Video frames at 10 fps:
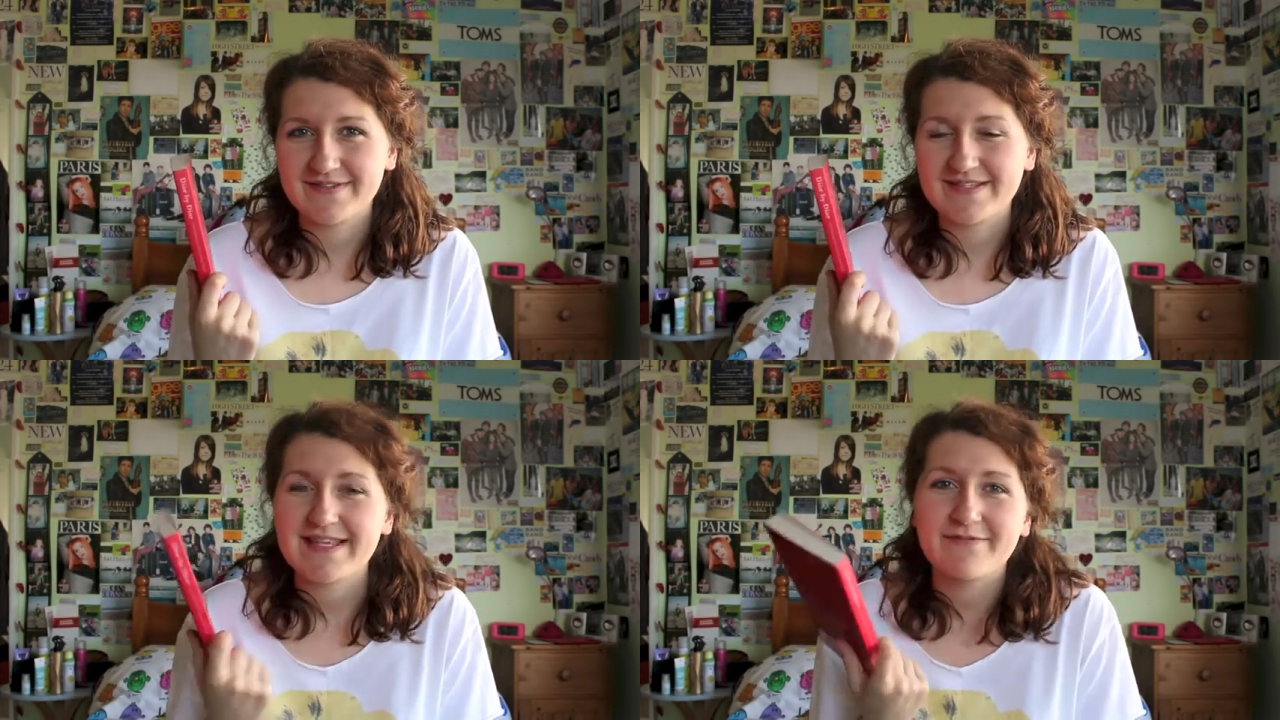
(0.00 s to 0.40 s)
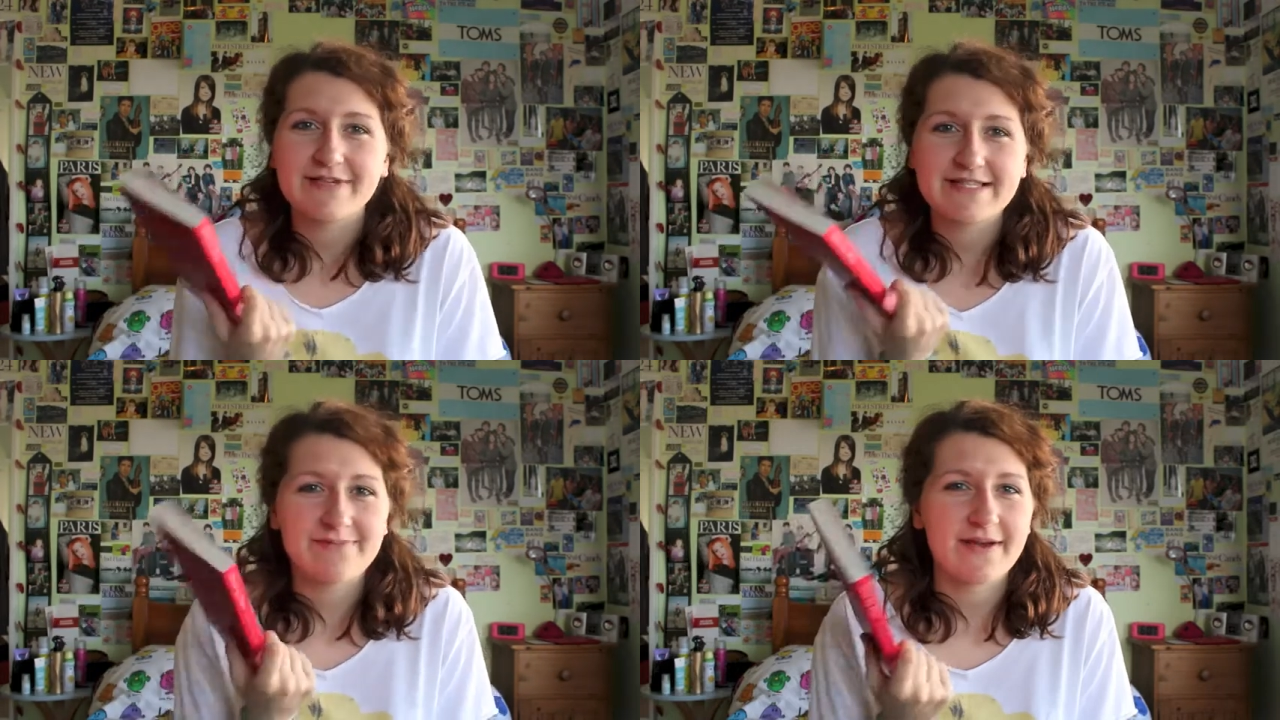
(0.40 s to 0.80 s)
see
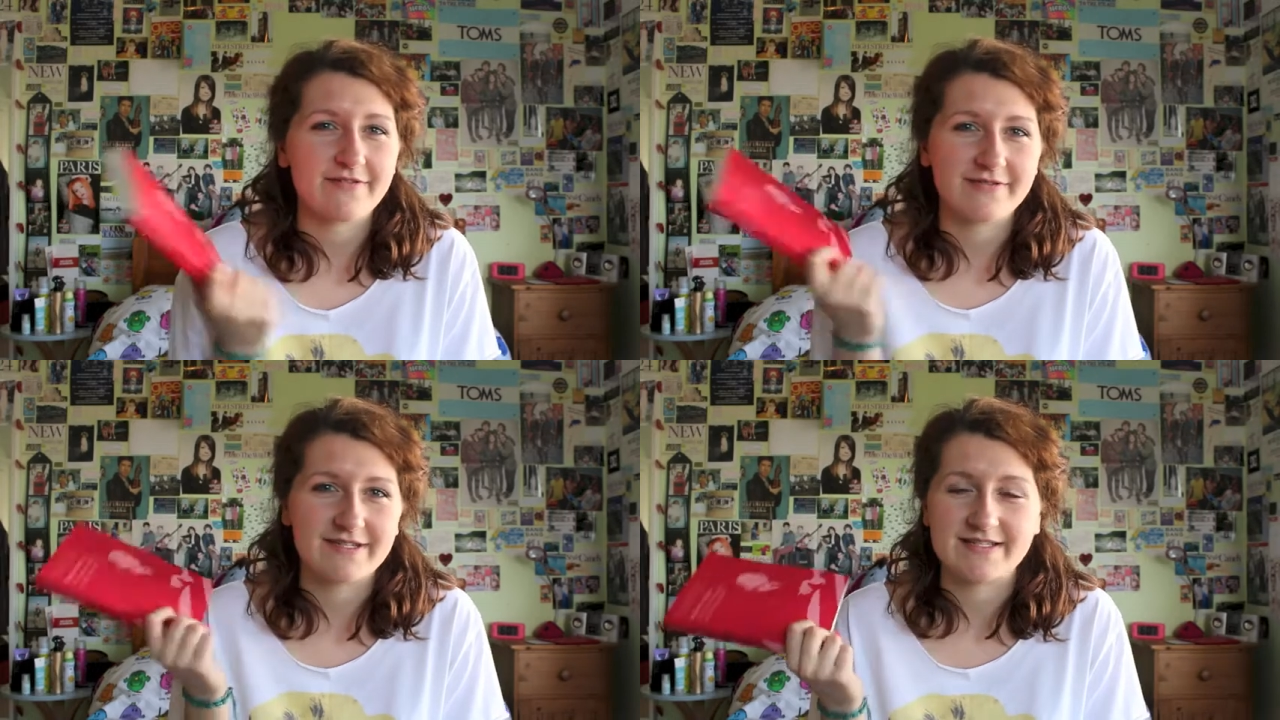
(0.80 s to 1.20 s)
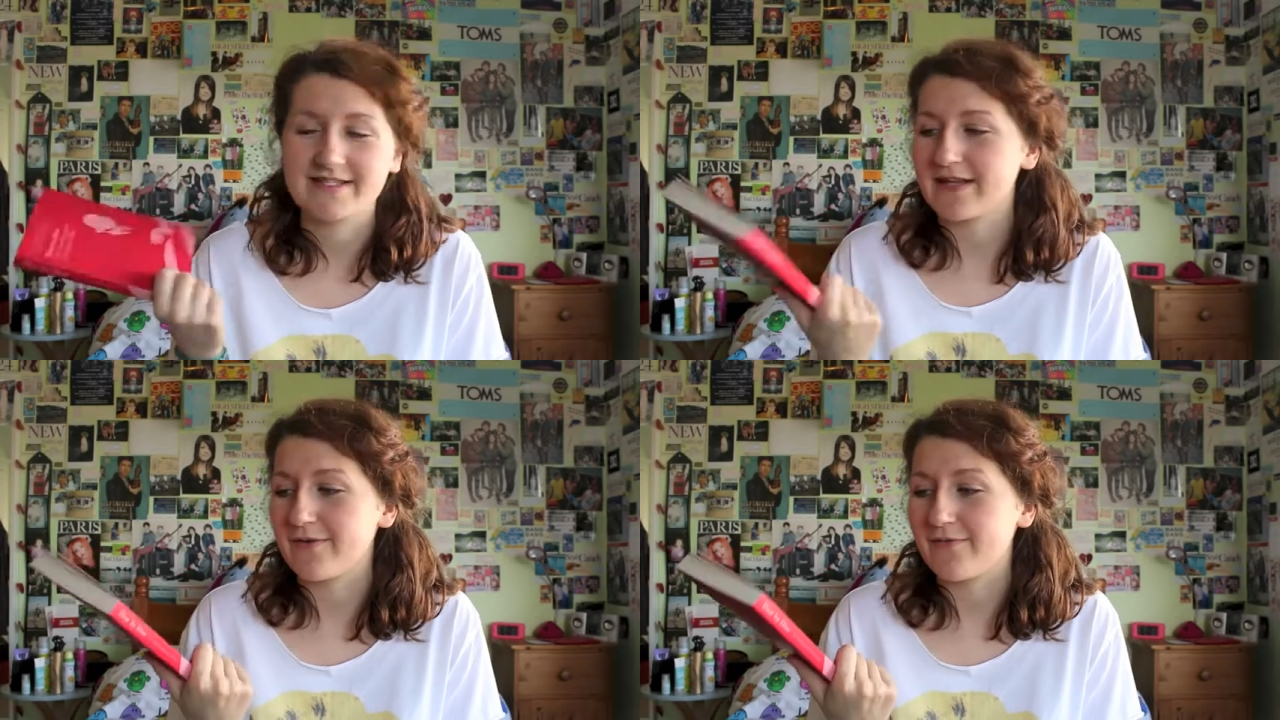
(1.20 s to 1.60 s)
what he's about
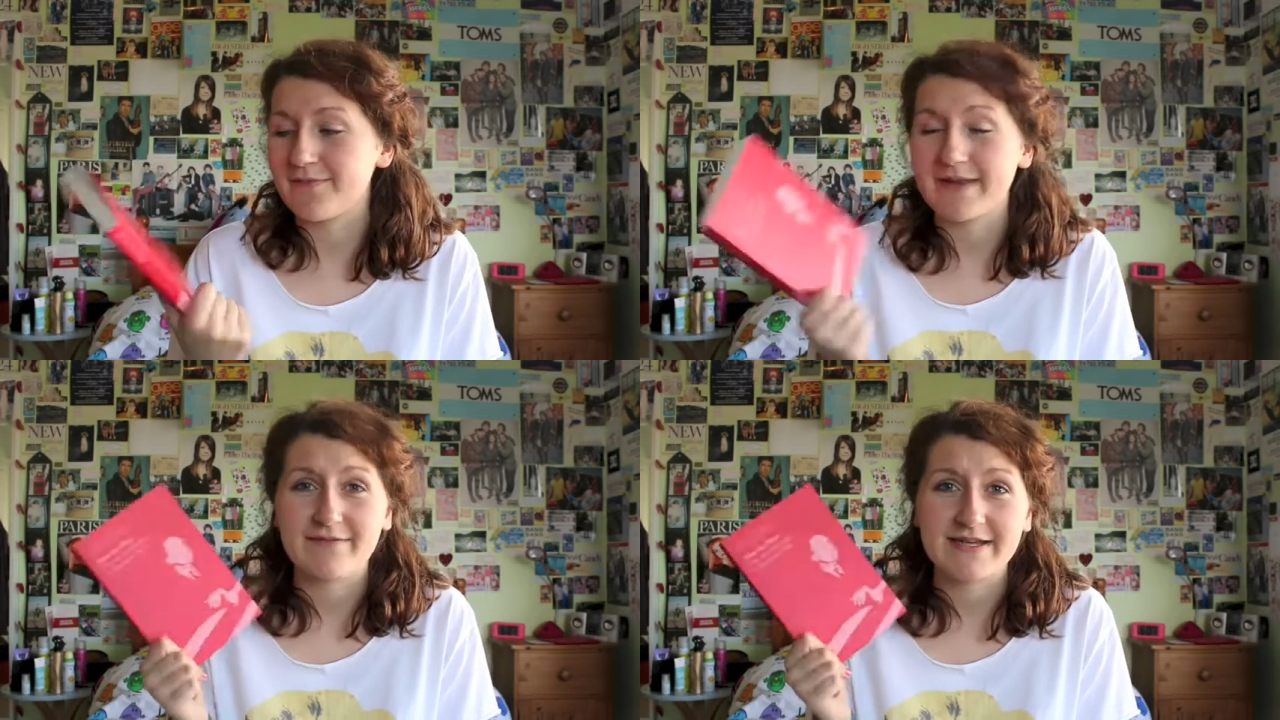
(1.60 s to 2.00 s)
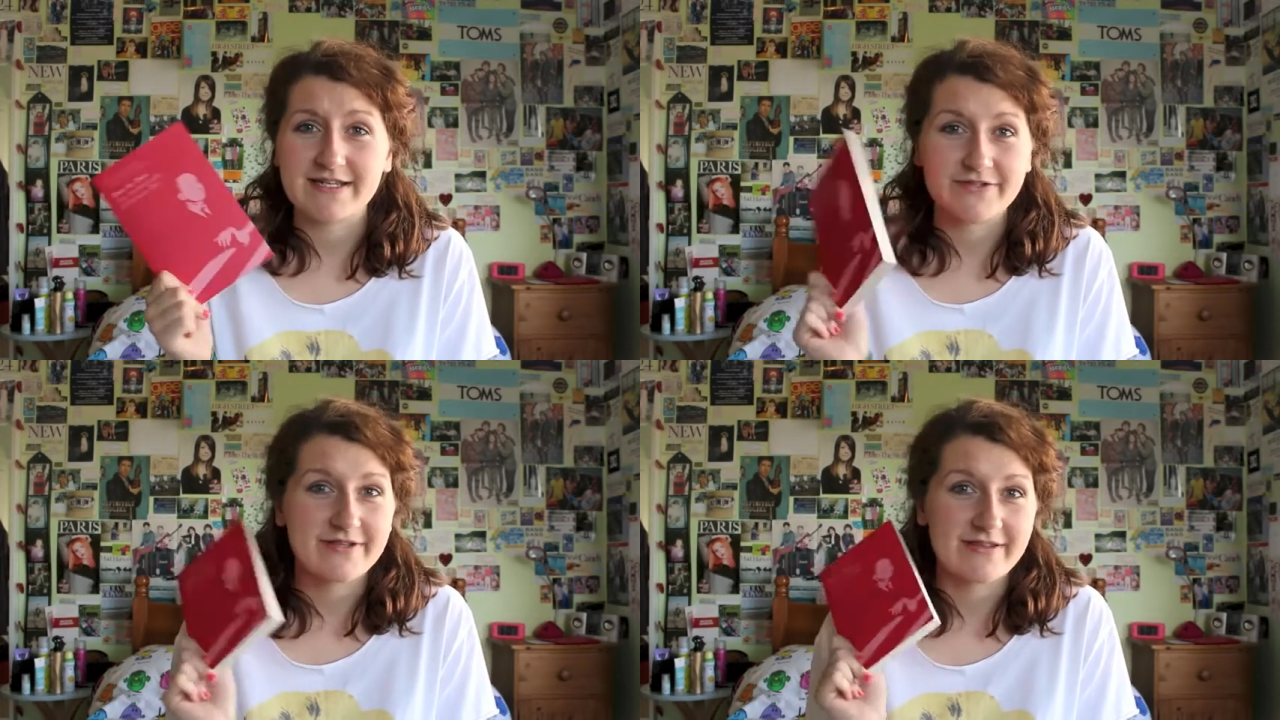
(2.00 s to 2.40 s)
and what better
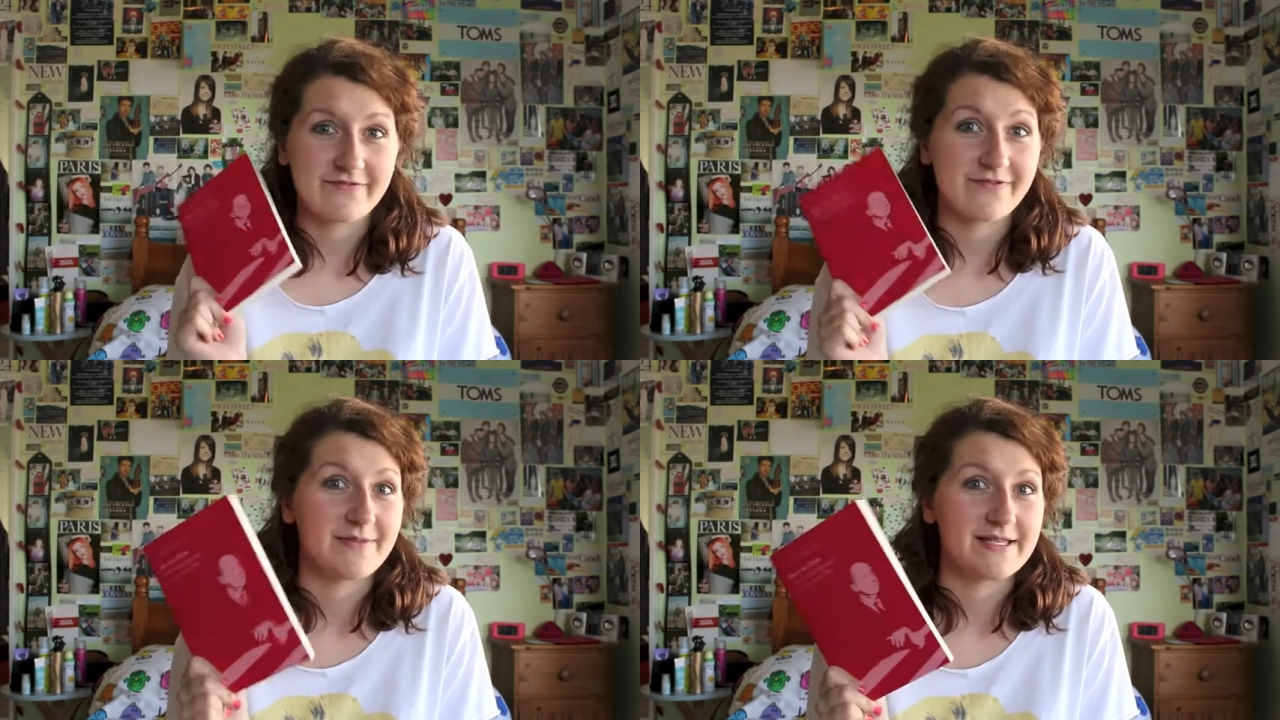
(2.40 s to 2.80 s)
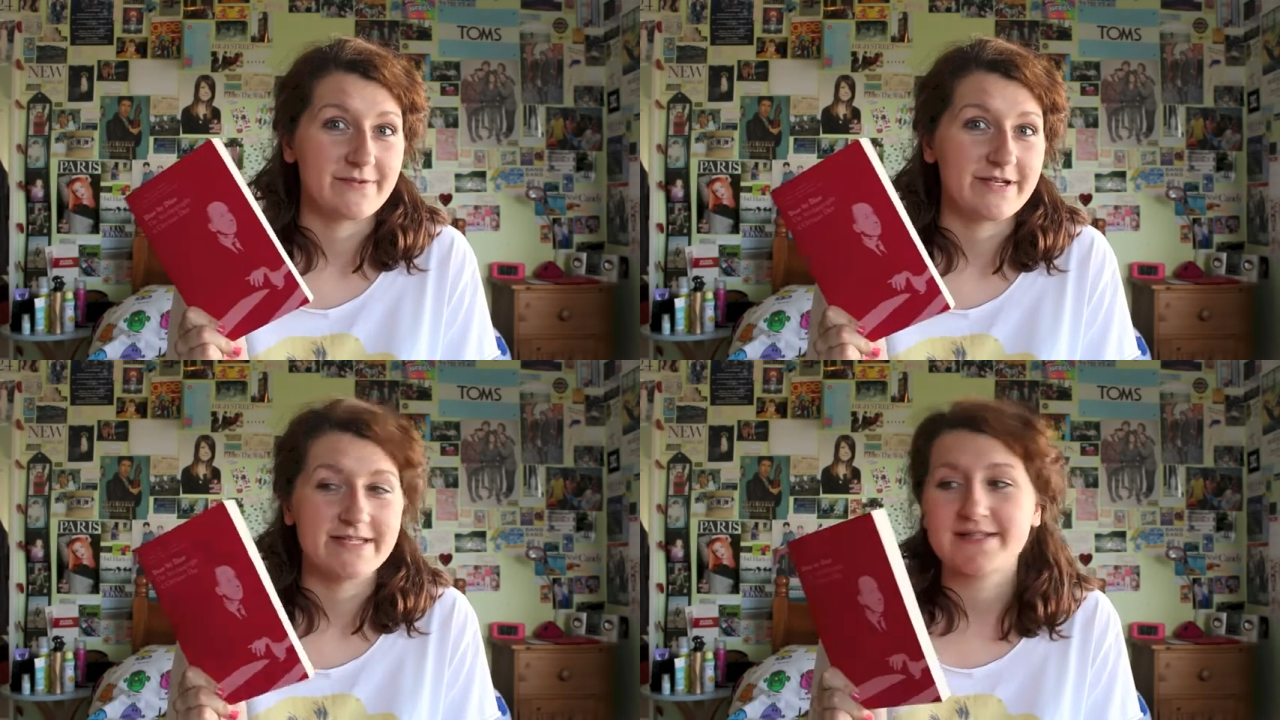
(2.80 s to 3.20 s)
way to do it than from
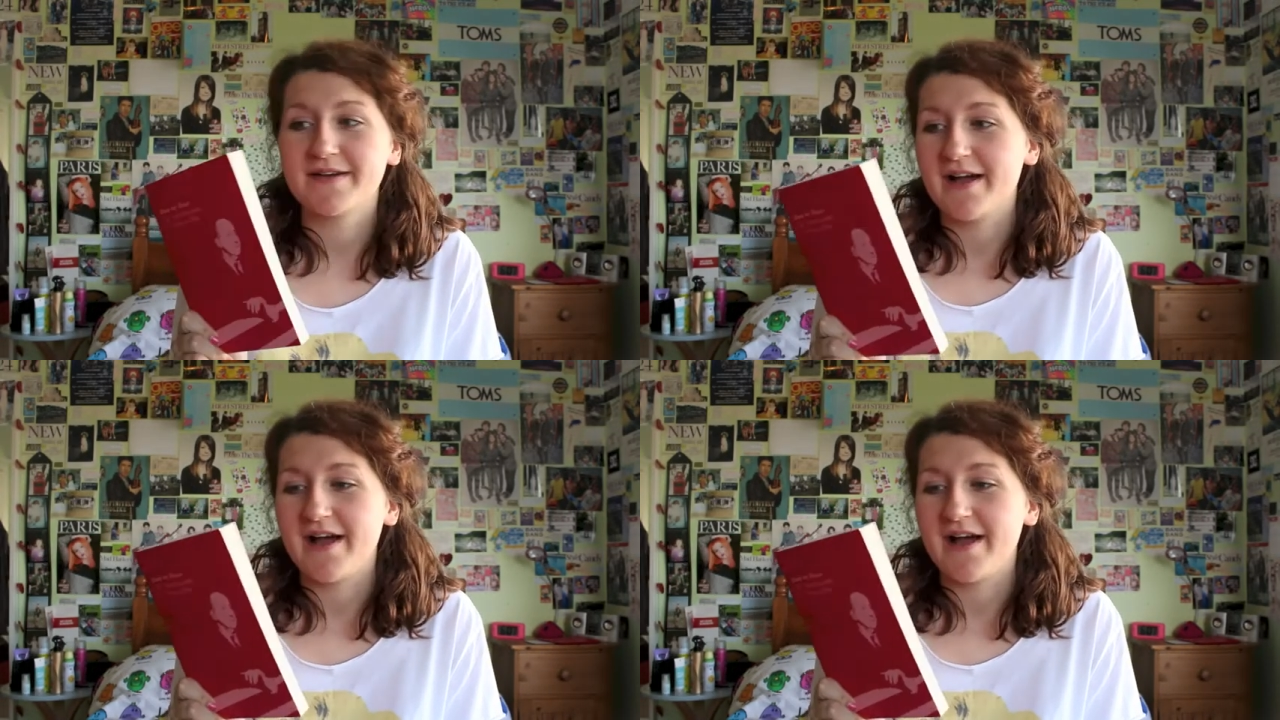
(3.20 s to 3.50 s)
his words.